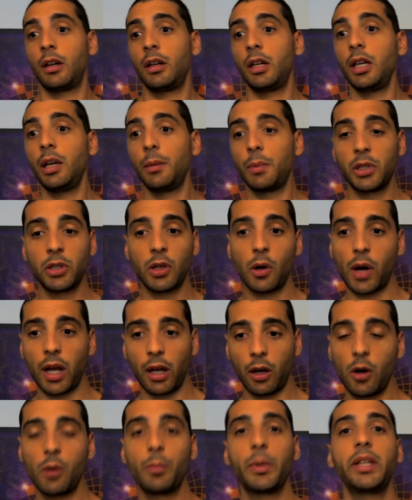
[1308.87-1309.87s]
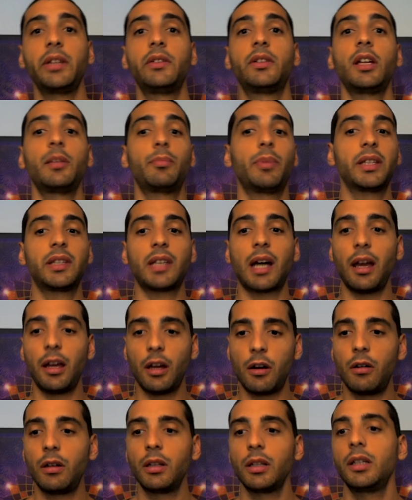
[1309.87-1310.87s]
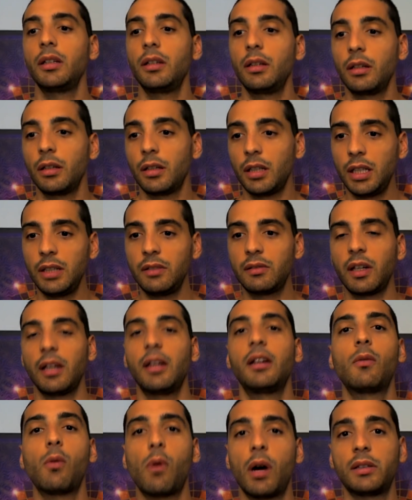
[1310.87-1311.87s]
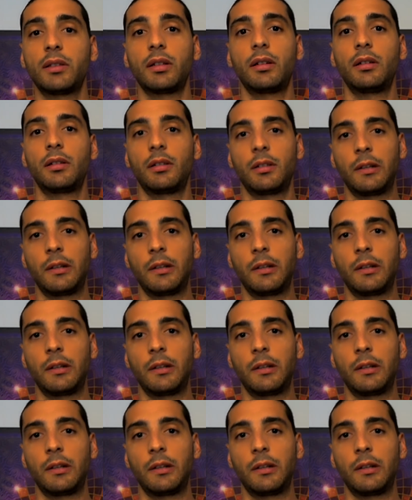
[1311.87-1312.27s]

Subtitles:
even though I go meditate, but I only intake water.